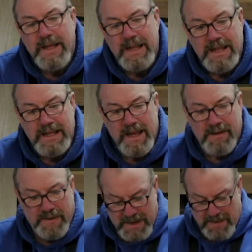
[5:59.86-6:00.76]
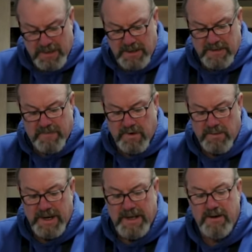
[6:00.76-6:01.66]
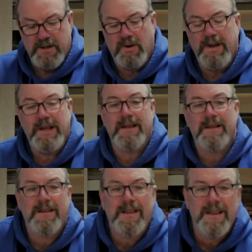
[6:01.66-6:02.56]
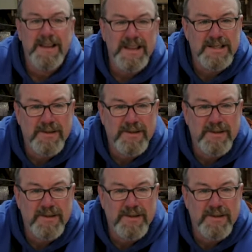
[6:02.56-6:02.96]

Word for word: And then the other thing I'm gonna look for when I go to join it is